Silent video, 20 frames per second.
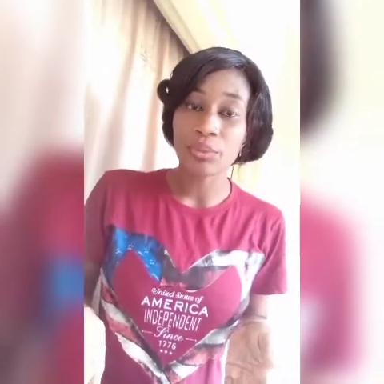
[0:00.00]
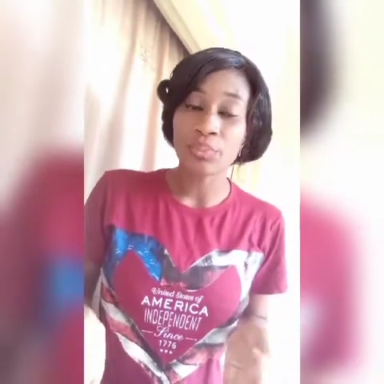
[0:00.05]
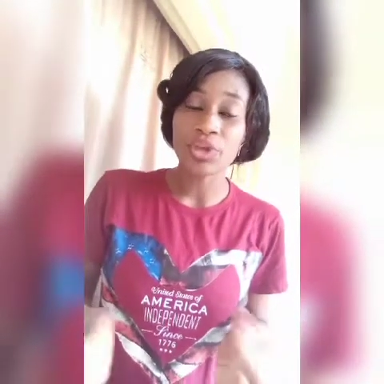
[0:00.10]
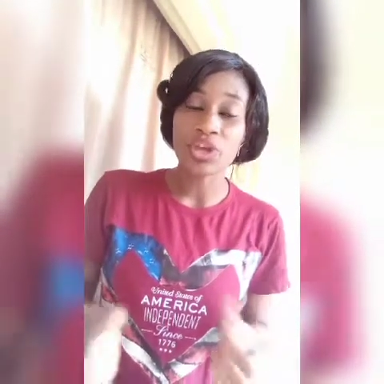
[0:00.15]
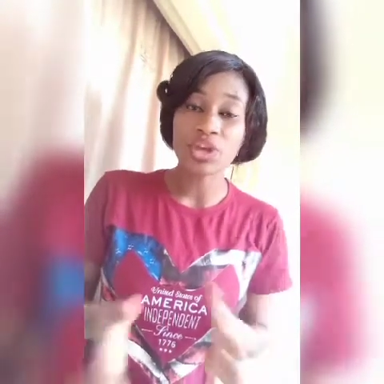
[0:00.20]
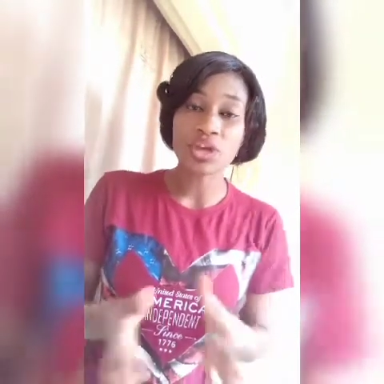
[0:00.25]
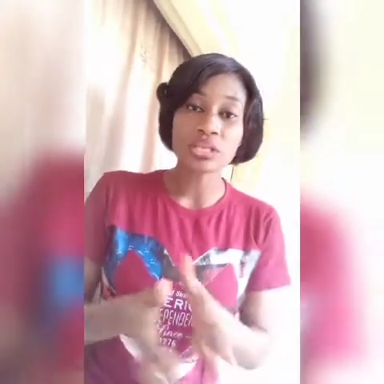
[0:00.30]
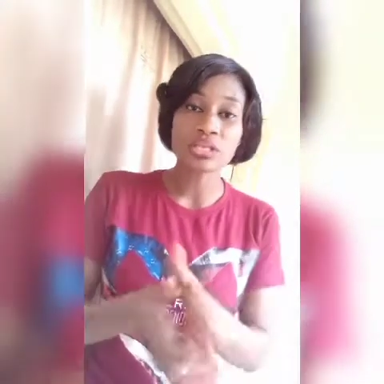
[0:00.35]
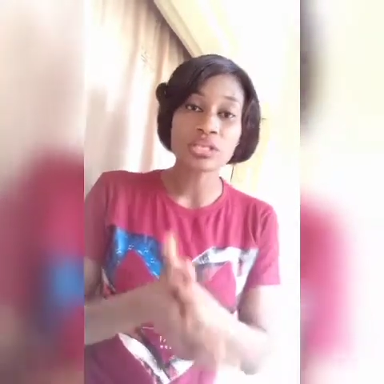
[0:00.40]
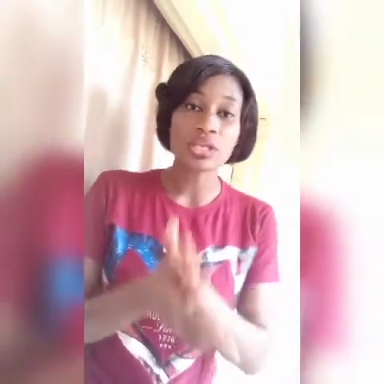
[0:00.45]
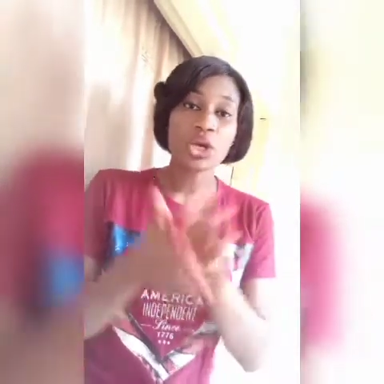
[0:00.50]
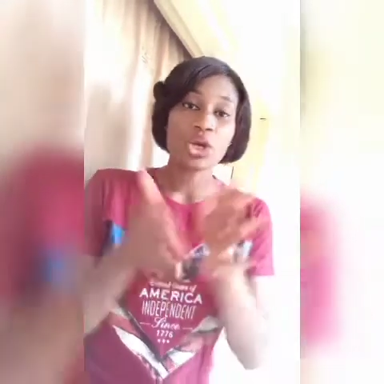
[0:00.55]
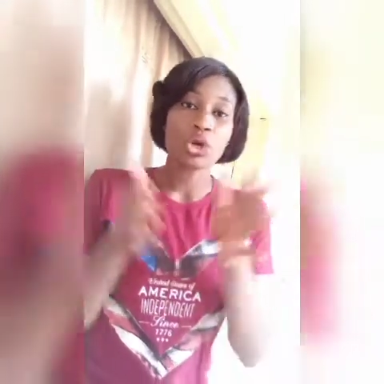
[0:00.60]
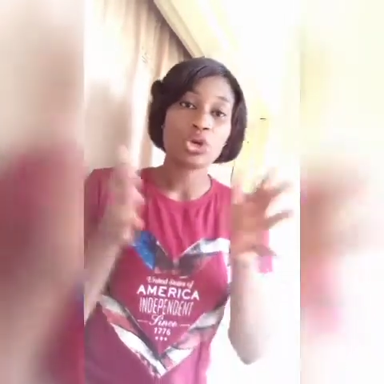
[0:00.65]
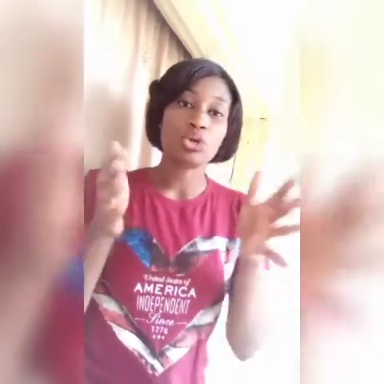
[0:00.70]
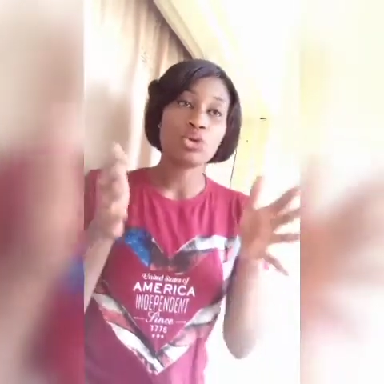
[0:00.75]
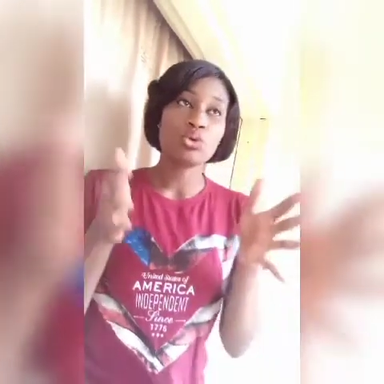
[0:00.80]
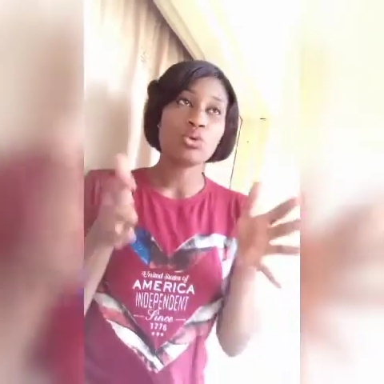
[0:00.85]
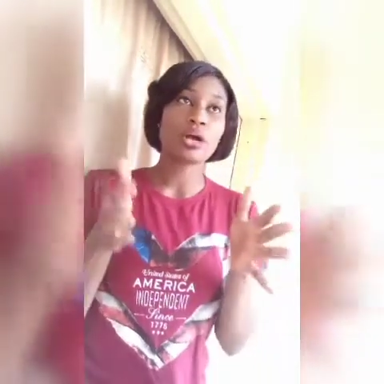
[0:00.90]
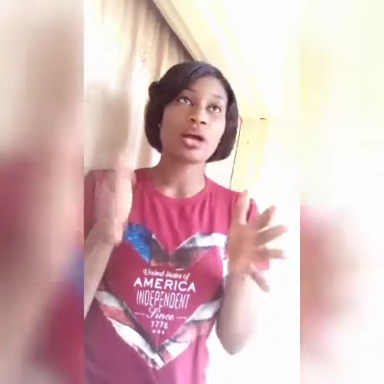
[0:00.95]
Because
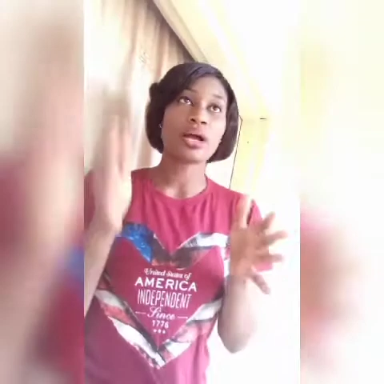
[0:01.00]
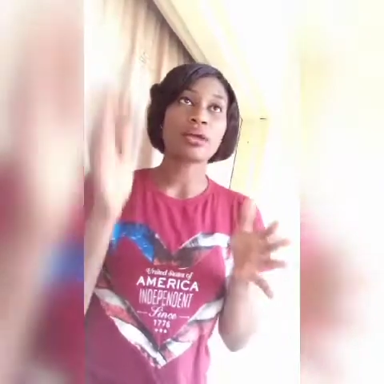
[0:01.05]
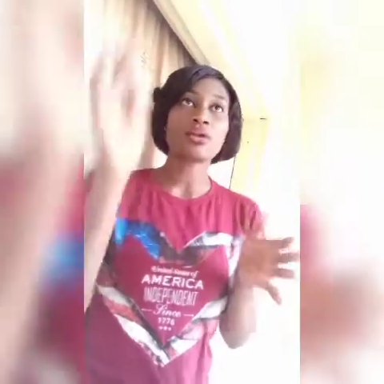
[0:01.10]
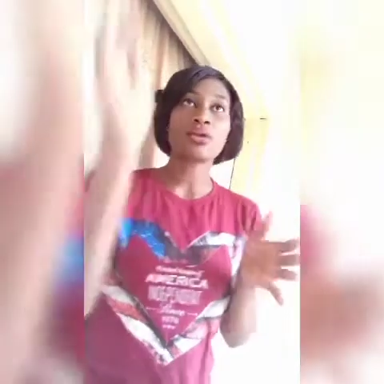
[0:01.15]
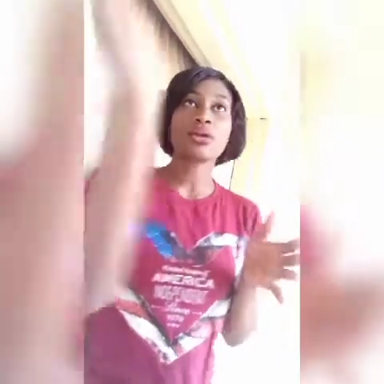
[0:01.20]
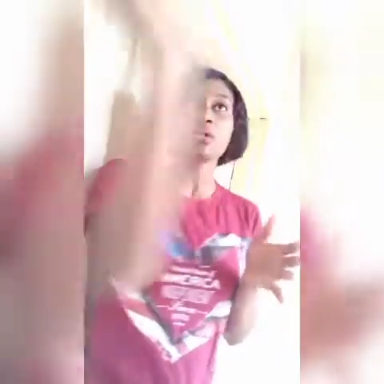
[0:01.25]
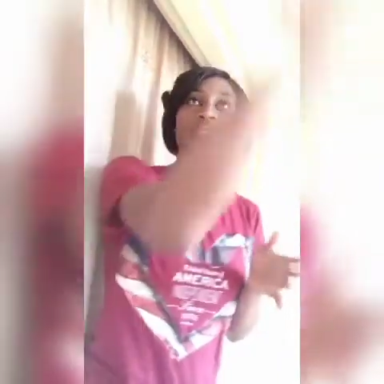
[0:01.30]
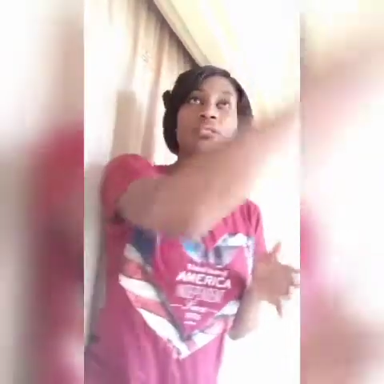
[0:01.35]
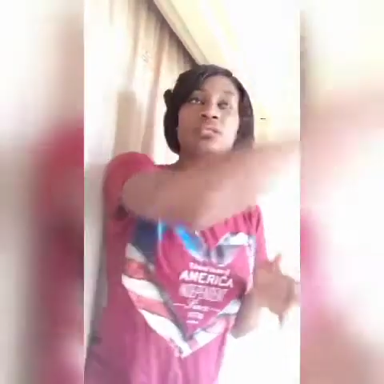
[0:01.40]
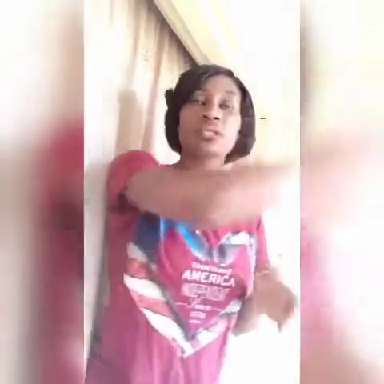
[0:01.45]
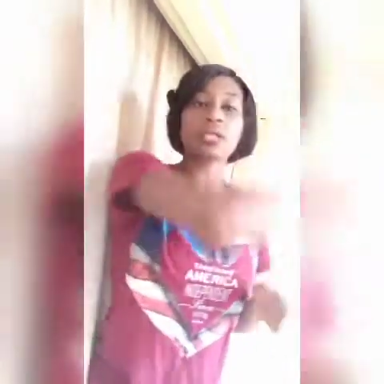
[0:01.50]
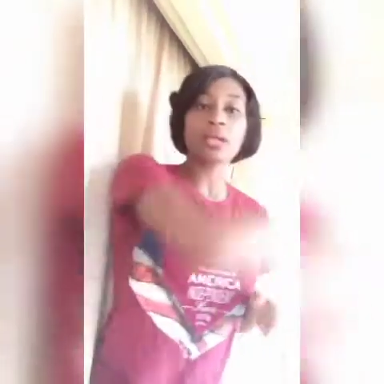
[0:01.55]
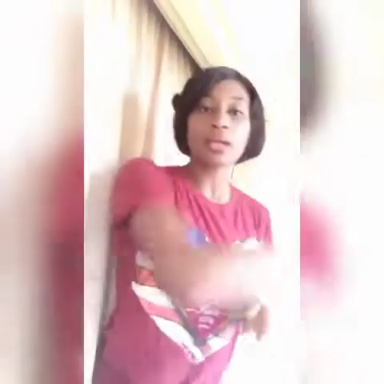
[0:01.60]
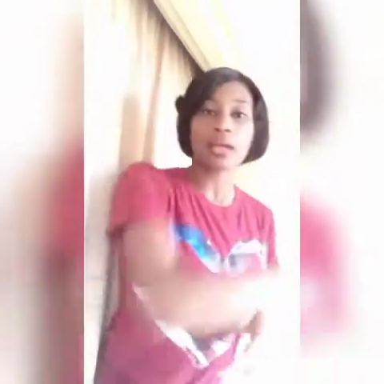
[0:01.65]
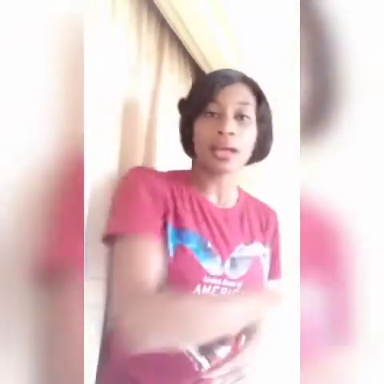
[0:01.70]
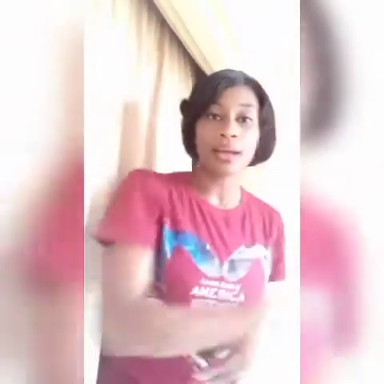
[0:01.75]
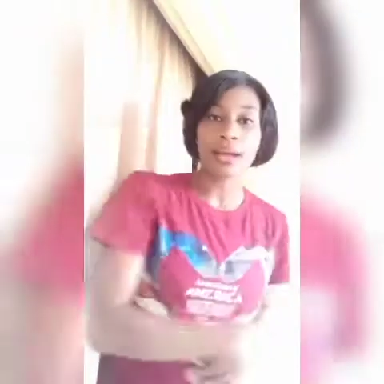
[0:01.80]
you cannot say,